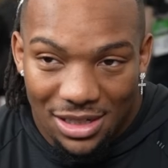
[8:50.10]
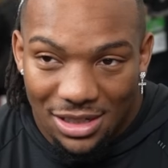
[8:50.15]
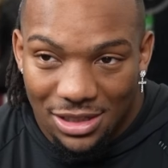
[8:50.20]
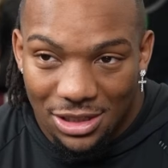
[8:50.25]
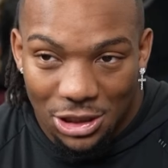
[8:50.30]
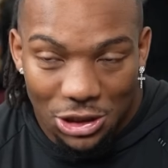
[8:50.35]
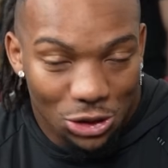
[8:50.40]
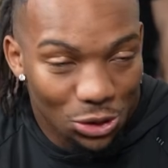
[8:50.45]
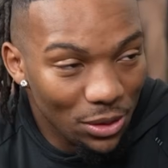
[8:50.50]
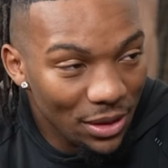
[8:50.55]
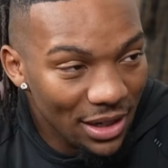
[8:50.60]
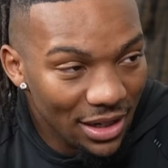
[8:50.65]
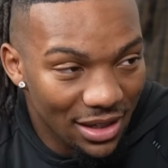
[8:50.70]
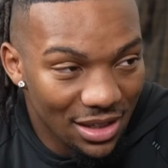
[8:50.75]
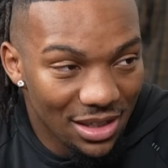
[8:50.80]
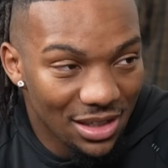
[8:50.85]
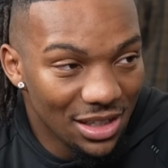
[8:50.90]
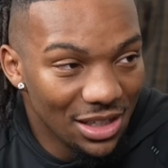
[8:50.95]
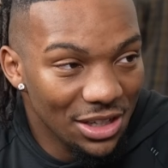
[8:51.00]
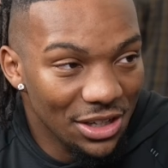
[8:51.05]
Detroit.
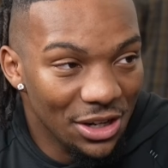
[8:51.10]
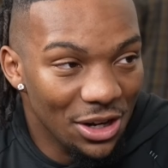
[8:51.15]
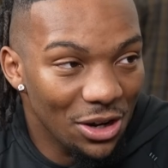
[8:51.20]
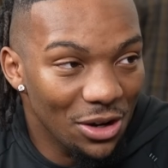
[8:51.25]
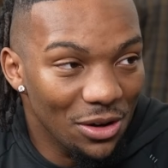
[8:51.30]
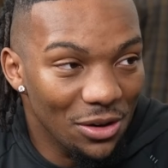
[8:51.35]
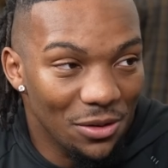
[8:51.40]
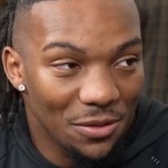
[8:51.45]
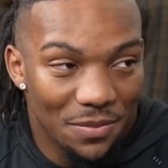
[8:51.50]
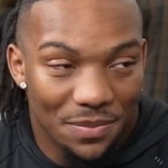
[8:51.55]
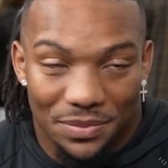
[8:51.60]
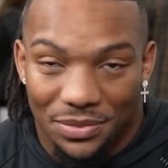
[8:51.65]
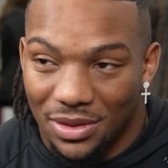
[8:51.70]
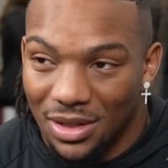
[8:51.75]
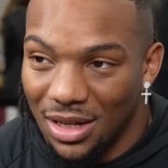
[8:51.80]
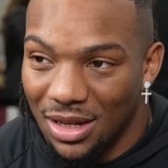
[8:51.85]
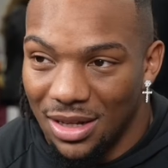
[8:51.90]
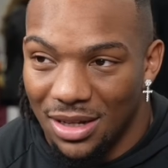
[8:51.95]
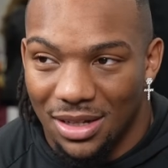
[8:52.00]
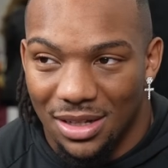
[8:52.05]
You know,
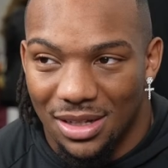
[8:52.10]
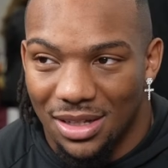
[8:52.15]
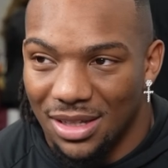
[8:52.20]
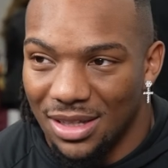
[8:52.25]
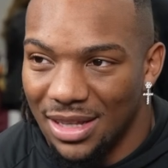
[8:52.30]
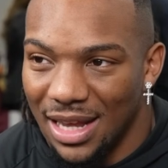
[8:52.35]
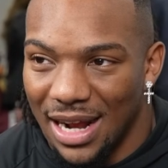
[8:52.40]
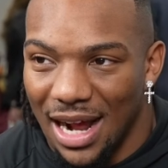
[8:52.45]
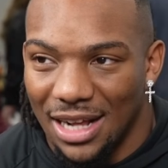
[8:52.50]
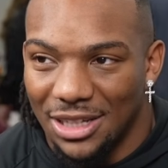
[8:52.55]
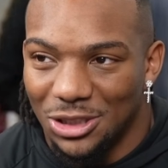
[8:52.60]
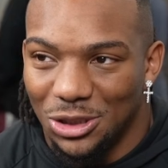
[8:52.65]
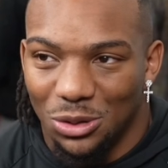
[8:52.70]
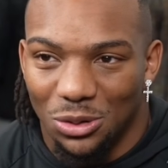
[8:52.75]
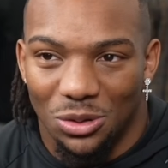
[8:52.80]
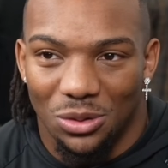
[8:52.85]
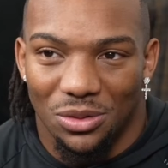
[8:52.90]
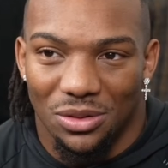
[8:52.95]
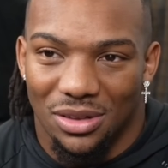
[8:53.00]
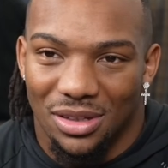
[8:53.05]
they got
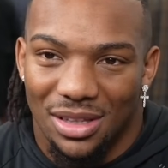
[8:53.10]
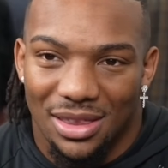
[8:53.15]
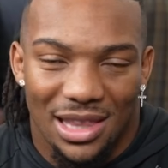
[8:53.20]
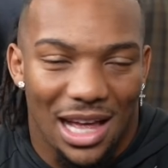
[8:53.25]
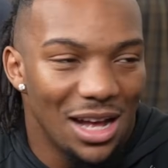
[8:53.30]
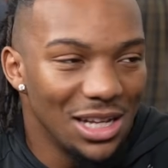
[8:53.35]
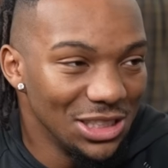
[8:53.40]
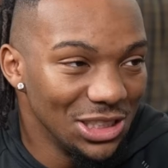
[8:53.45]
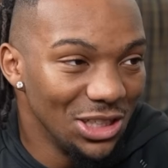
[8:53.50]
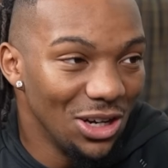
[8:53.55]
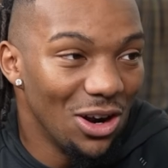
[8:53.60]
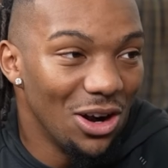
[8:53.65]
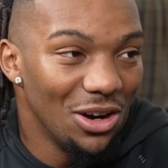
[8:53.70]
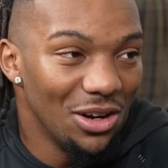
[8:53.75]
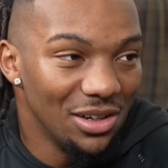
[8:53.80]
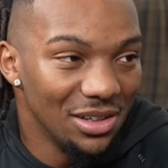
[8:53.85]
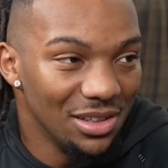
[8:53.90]
2,000-yard.